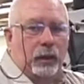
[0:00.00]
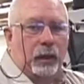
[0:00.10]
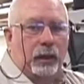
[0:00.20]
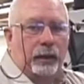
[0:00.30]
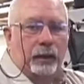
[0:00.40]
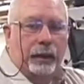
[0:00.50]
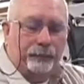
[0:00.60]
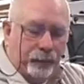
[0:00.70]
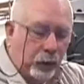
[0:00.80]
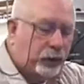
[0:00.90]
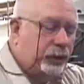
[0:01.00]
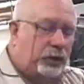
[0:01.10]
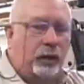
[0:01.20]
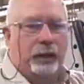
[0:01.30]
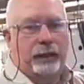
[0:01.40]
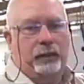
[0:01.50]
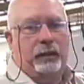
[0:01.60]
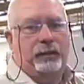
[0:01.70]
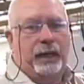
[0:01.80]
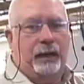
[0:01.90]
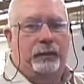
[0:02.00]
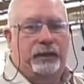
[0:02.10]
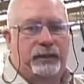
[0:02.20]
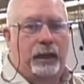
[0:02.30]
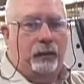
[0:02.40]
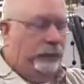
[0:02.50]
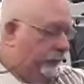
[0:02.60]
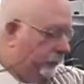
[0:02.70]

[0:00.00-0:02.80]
All right, it pushes all that contaminants out.